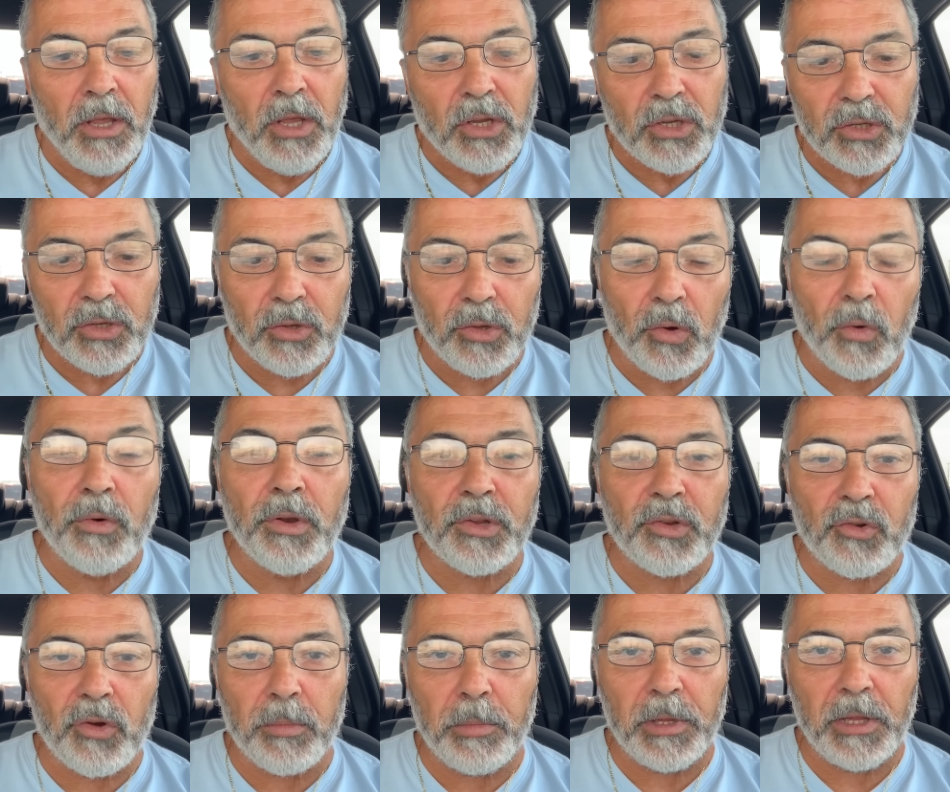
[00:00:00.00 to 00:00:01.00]
So during the
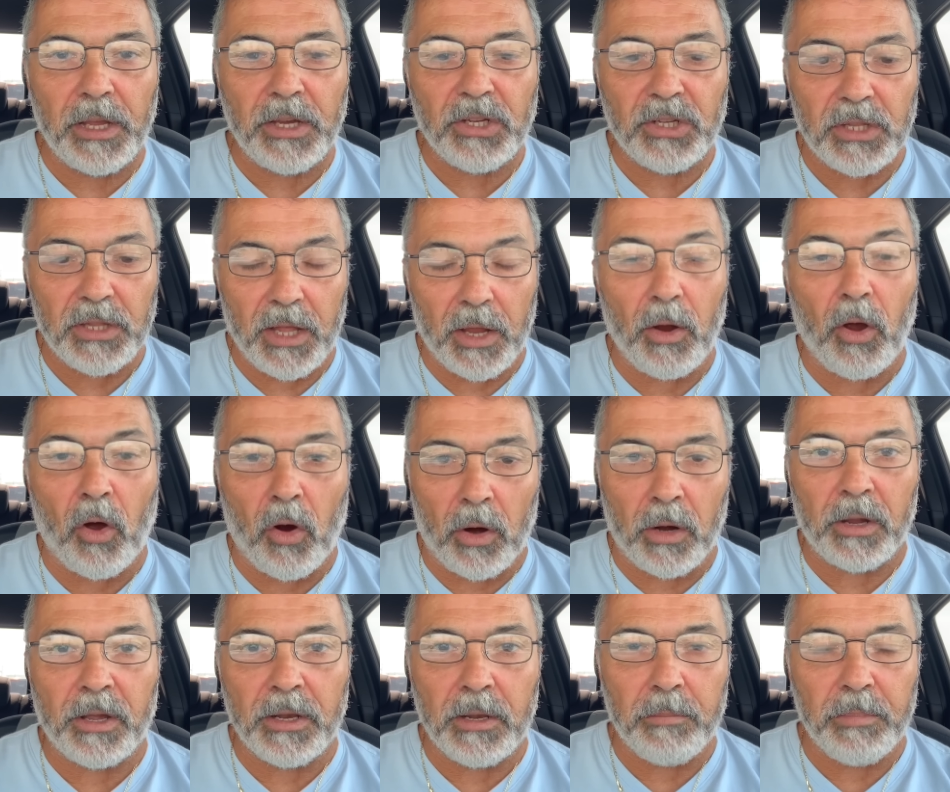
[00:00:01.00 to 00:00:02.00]
tribulation, there are
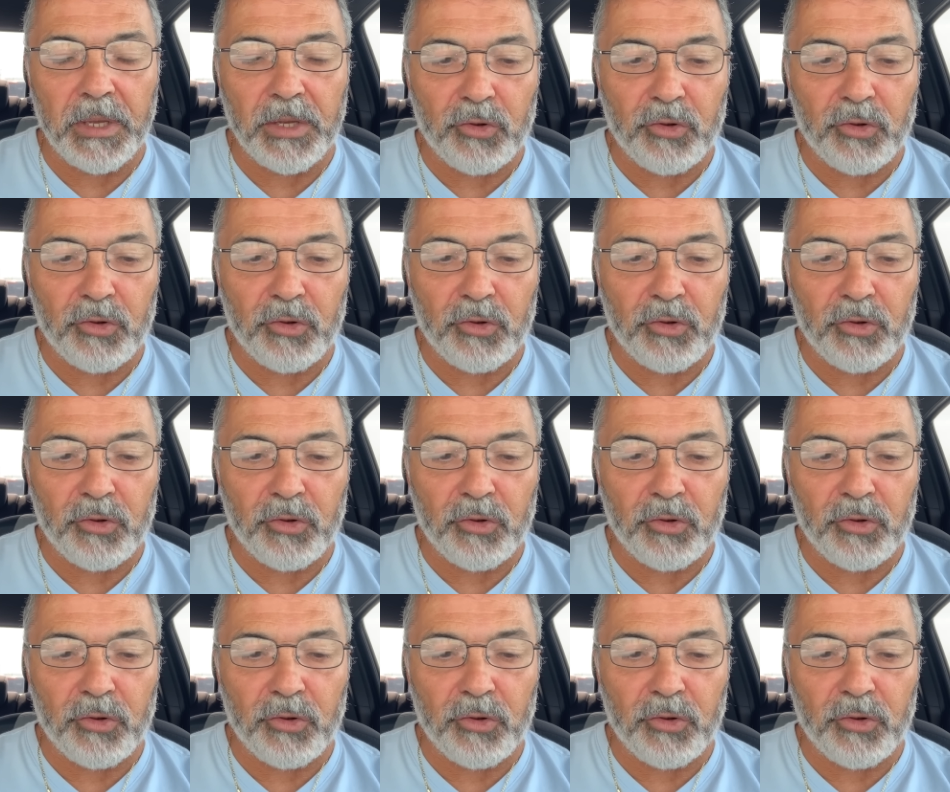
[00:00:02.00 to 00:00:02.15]
going to be